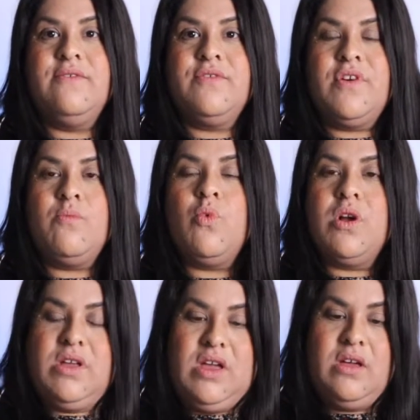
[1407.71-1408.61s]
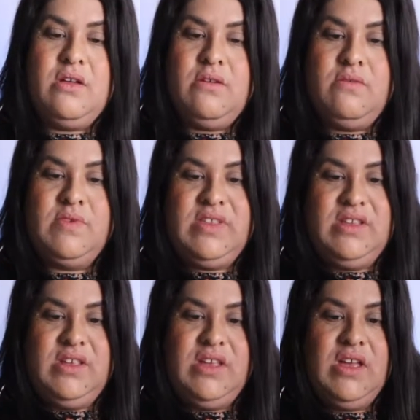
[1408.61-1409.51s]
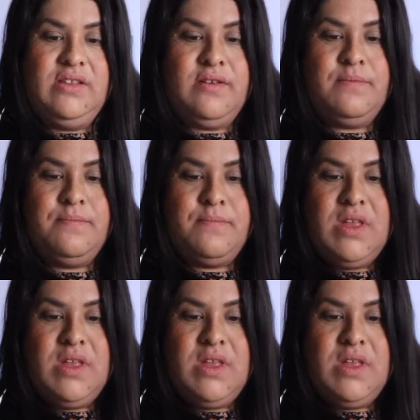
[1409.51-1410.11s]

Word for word: from working within the kingdom.